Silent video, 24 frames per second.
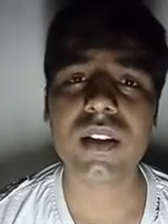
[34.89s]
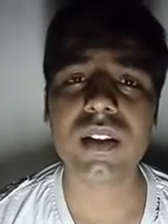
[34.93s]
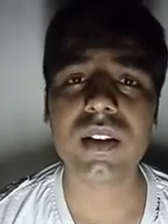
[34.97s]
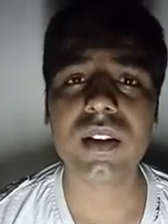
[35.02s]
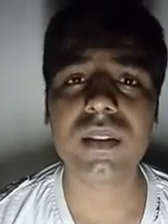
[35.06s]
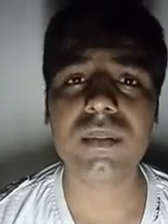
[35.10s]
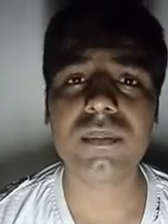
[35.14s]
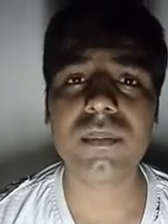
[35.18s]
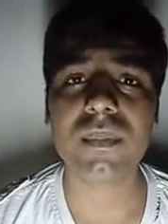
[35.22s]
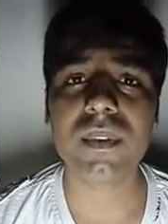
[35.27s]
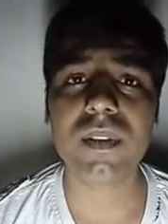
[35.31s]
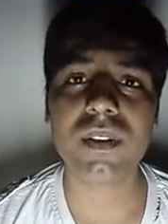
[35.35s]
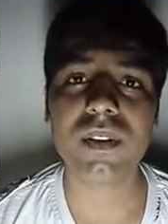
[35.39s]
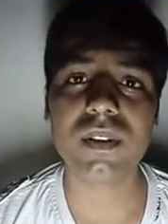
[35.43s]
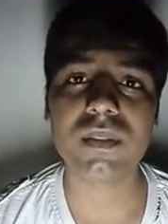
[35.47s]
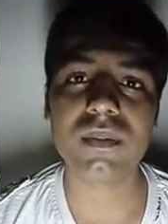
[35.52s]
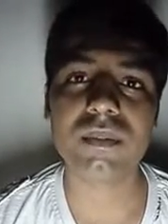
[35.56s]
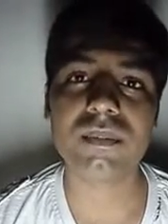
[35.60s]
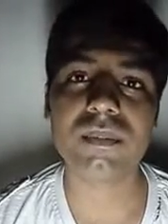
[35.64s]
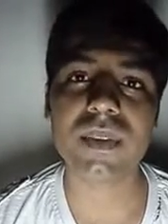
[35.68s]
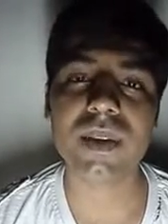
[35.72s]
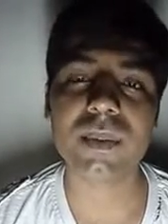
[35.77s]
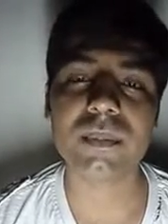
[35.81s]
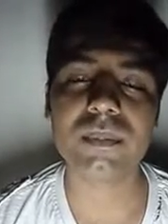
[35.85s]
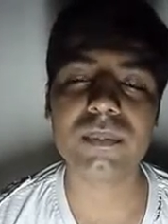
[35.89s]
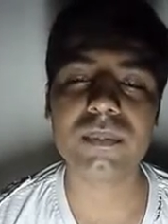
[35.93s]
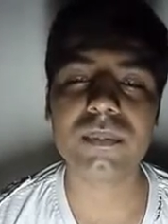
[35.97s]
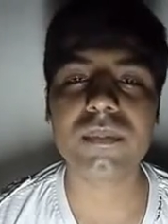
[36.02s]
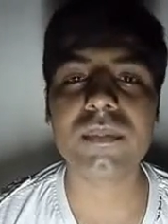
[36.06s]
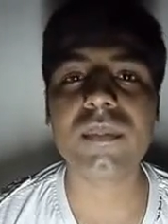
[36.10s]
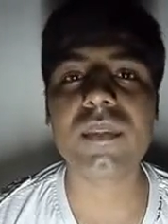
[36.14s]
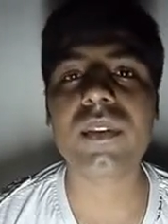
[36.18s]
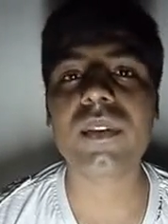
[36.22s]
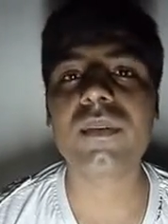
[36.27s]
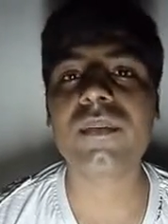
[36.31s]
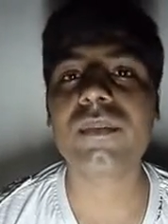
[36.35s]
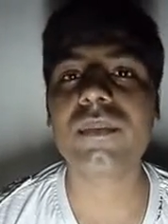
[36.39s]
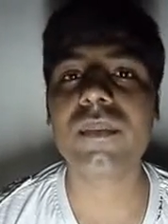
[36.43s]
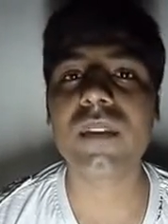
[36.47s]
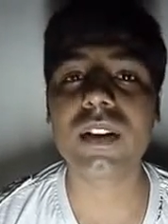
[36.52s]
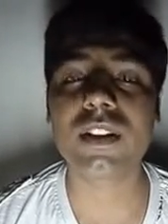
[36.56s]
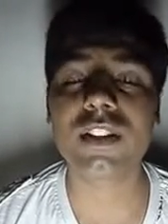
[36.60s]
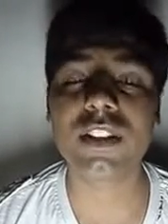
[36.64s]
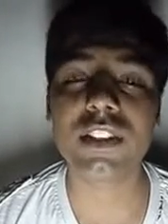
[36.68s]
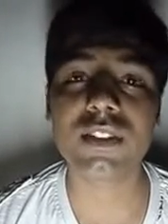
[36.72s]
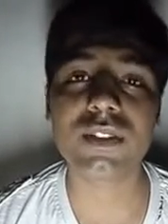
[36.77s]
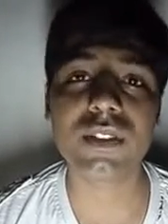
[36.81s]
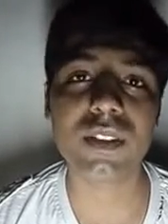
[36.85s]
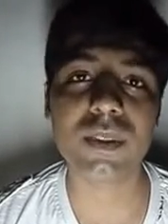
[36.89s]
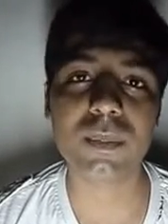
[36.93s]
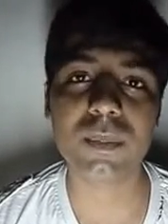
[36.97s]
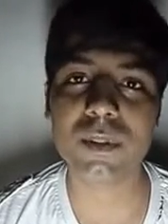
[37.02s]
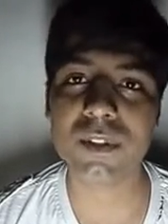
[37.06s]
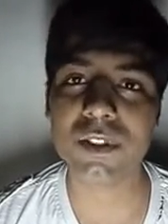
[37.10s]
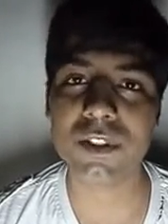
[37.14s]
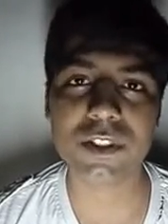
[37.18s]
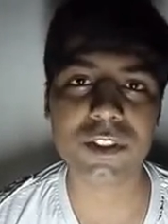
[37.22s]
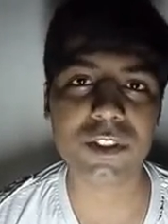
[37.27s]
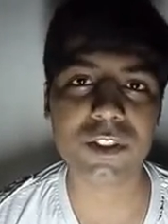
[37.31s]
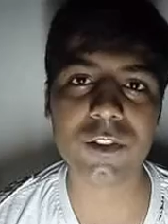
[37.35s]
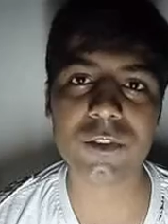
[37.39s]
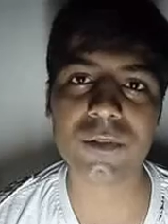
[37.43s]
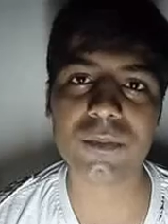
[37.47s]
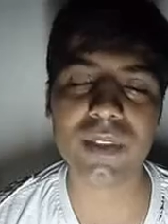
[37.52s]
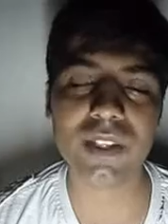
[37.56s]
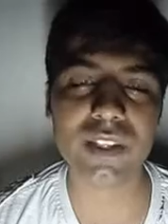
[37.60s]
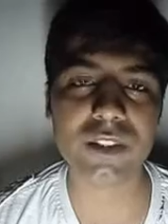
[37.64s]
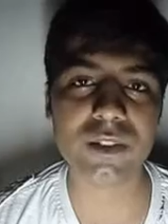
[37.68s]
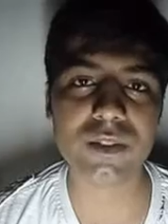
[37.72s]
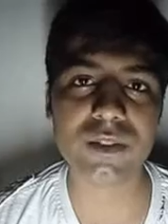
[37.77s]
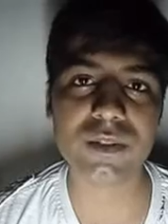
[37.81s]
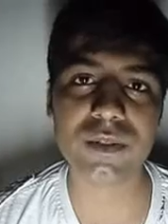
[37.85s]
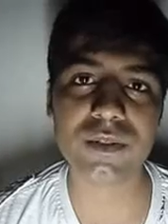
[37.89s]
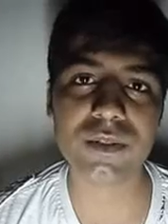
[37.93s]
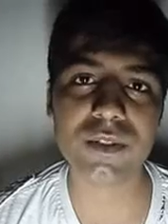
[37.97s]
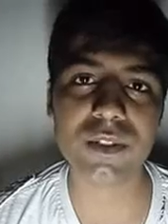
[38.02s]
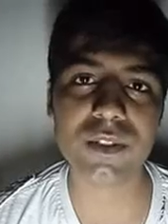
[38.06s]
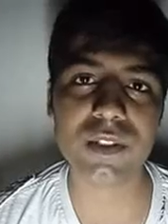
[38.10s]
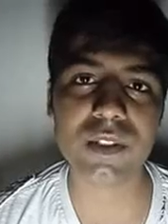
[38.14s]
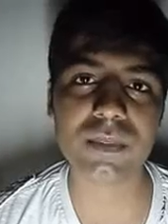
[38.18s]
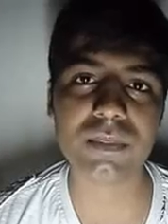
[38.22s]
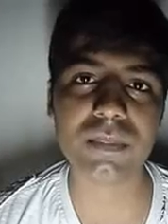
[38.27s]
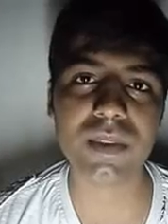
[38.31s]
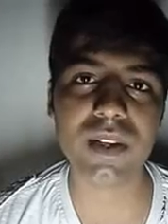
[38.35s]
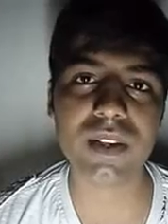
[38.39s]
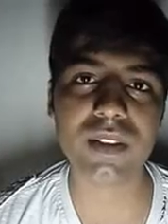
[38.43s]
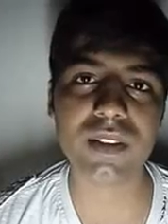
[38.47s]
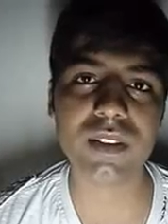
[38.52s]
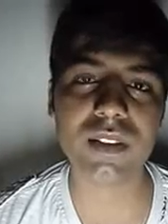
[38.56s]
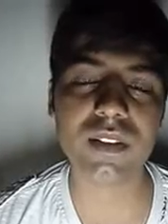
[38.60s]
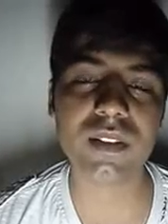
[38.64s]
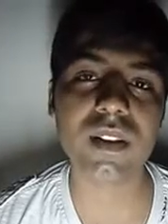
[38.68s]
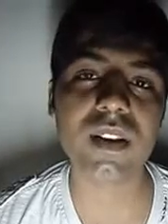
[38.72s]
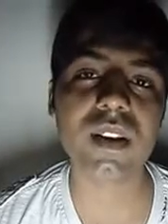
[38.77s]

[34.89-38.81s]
mm, uh, by achieving the position of Microsoft Student Partner,